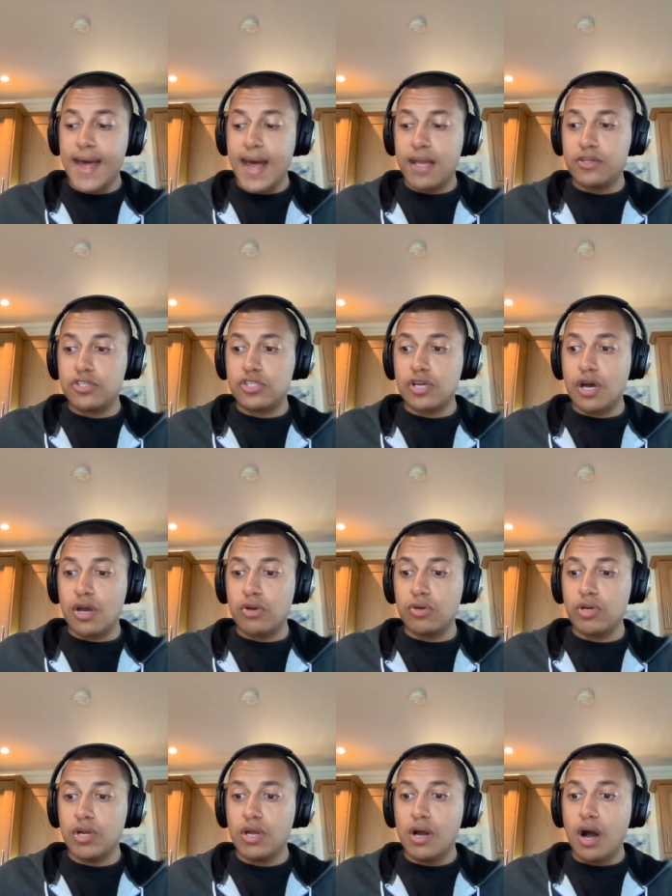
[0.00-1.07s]
And so
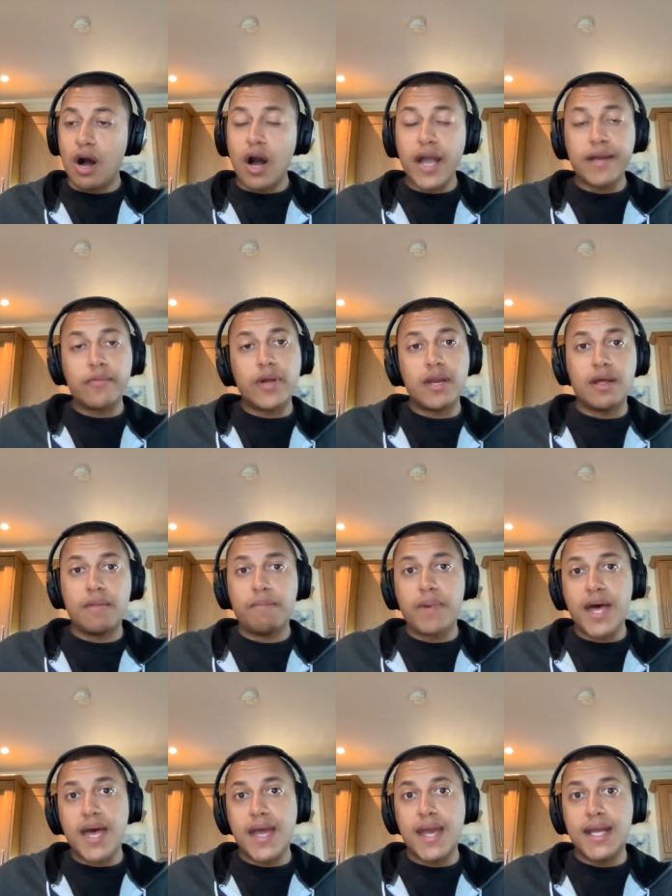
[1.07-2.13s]
I went and
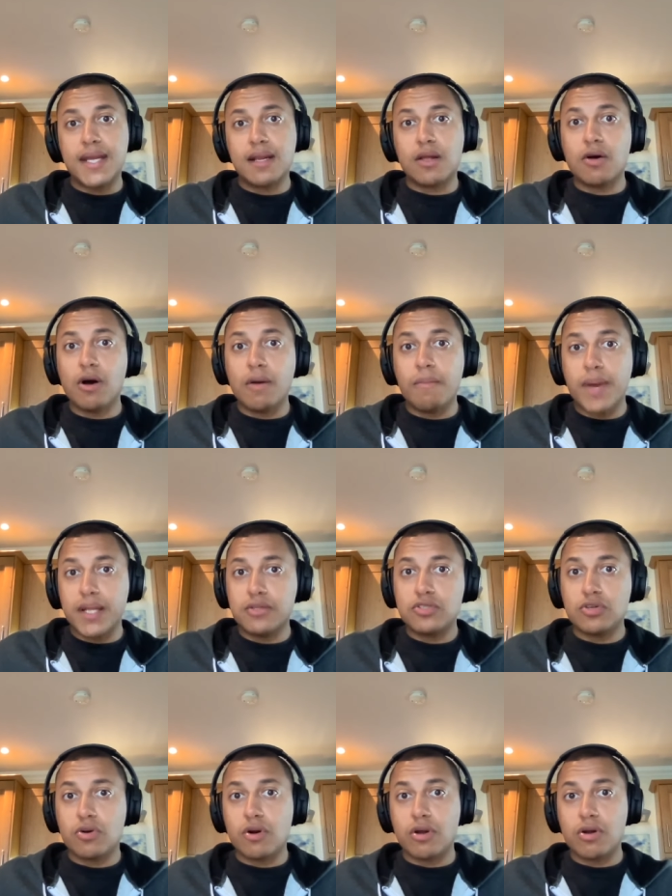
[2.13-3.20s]
paid and got a
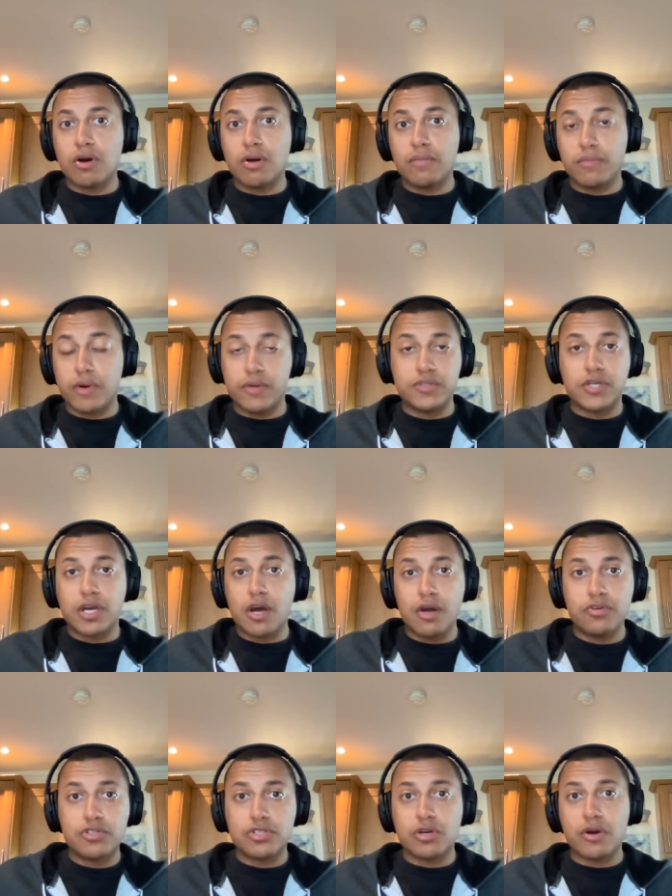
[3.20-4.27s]
mentor, got well, it was a
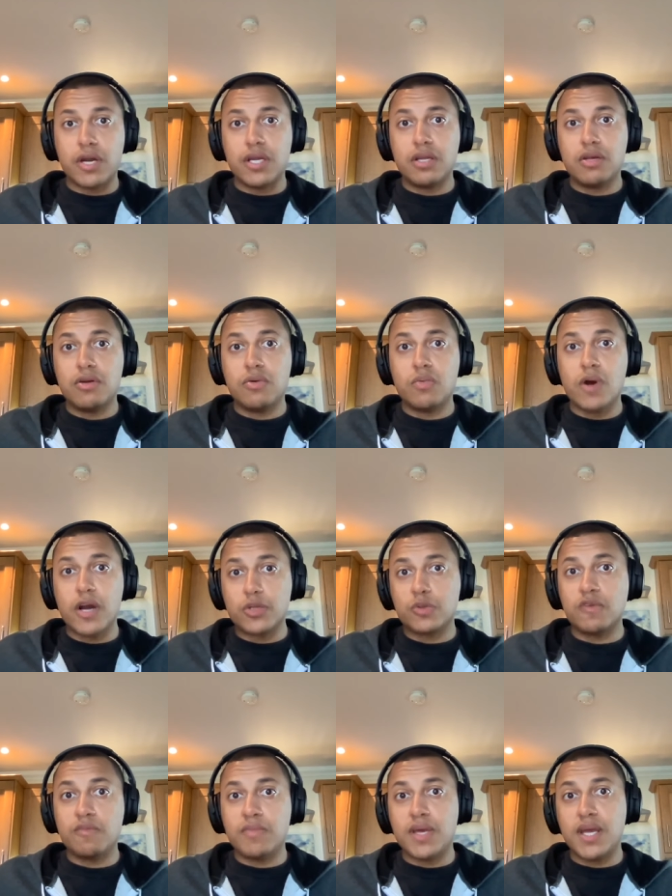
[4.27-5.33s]
coach, sorry, who worked
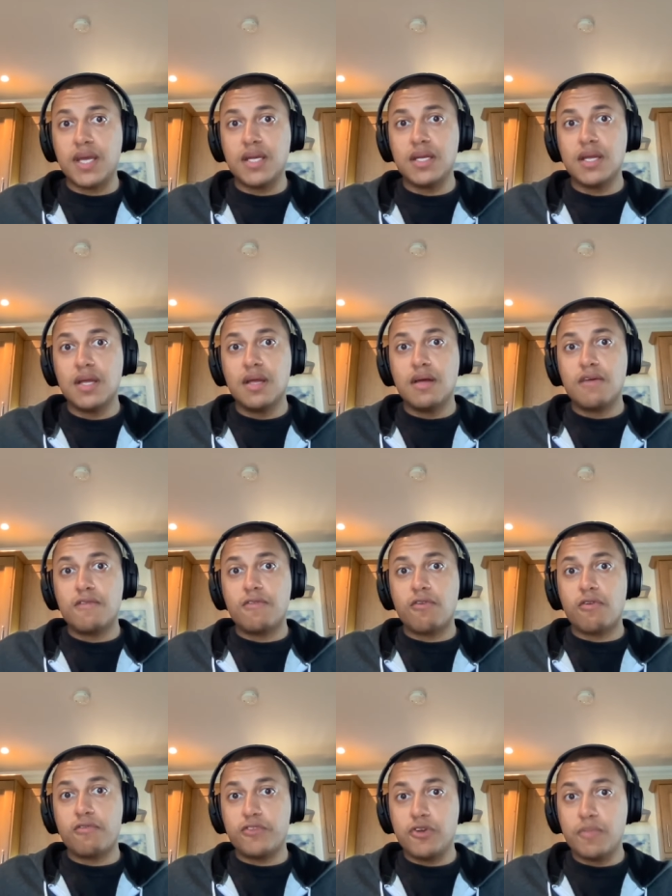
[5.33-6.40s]
with me
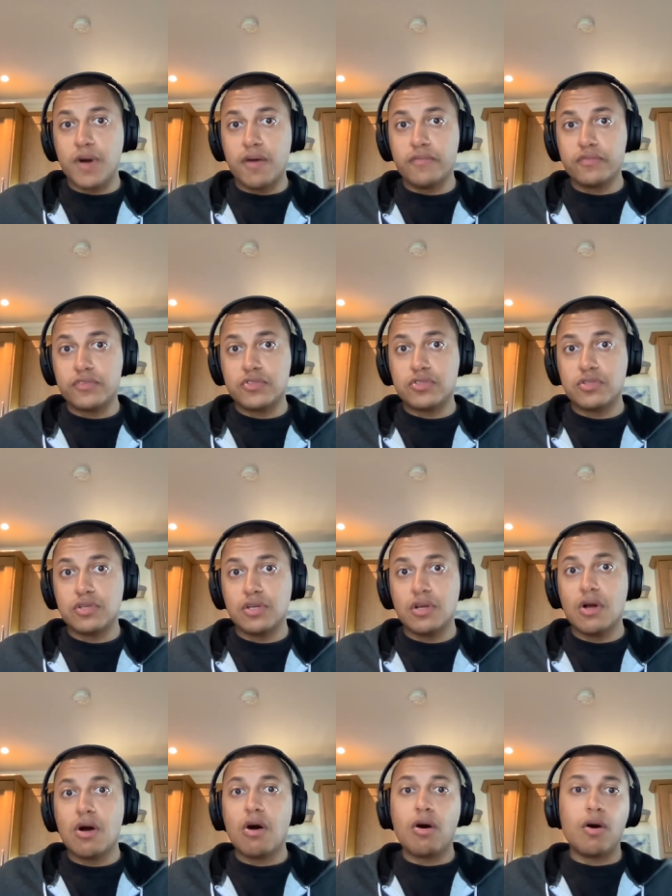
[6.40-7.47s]
for a few months
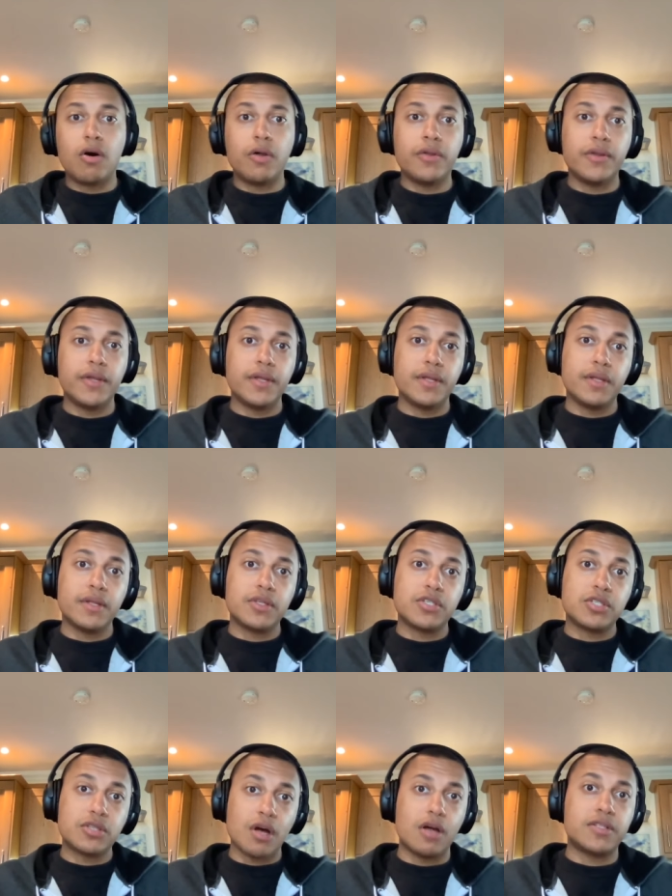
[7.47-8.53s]
on
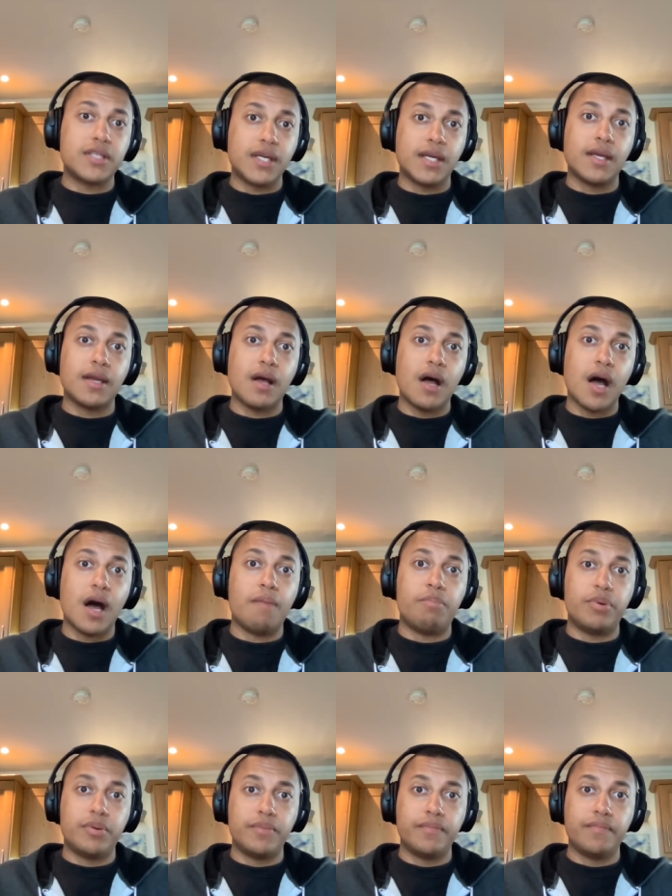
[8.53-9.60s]
starting
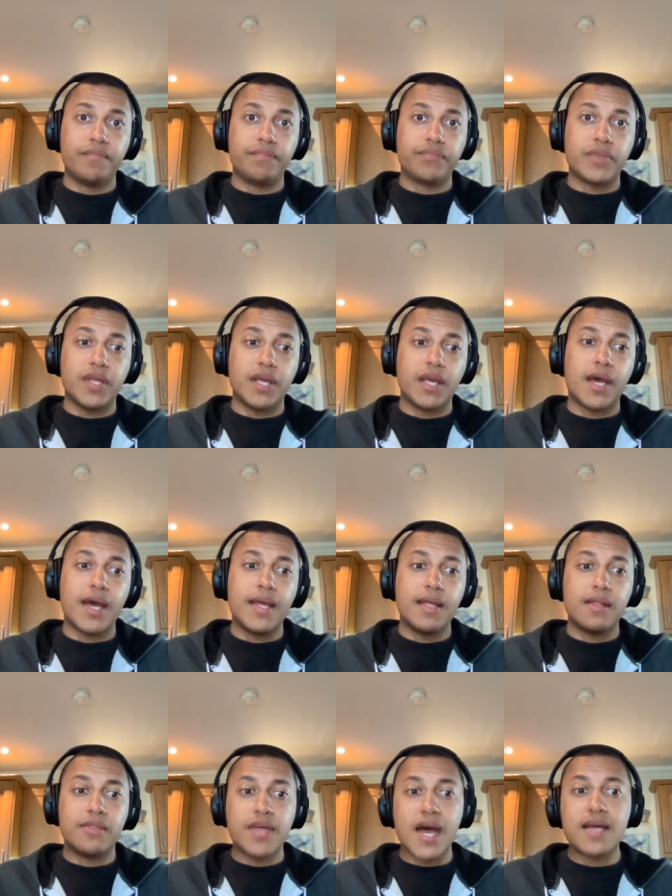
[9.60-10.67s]
up Okay,
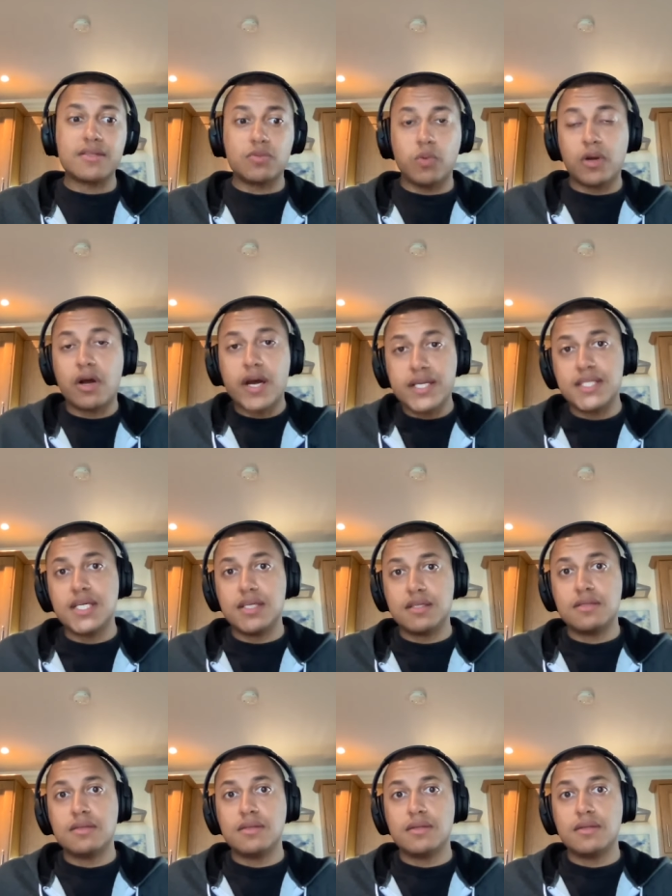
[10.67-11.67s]
that's what I did.